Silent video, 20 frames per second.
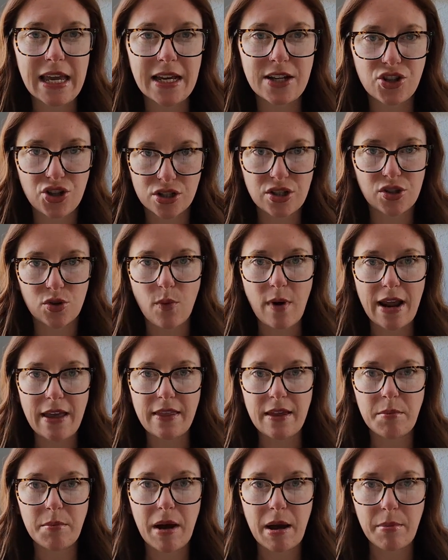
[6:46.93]
It's just the way
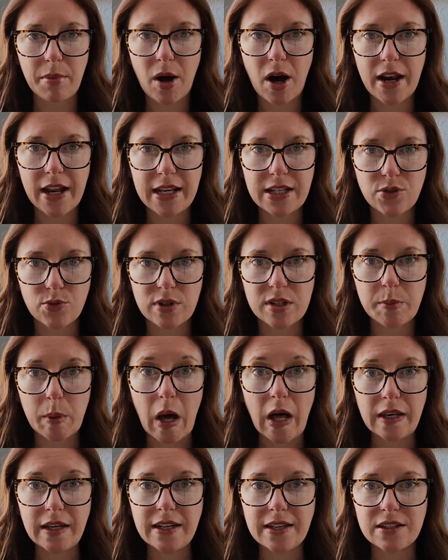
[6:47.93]
that my body is
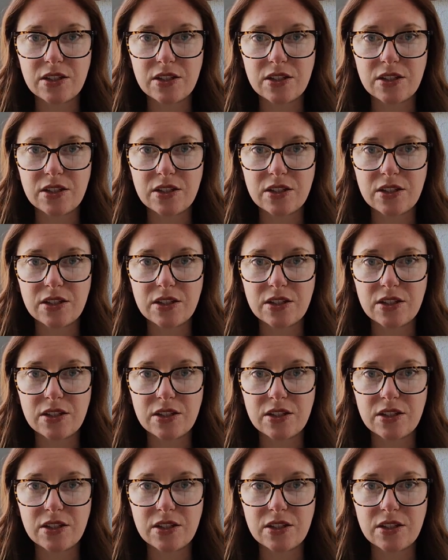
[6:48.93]
responding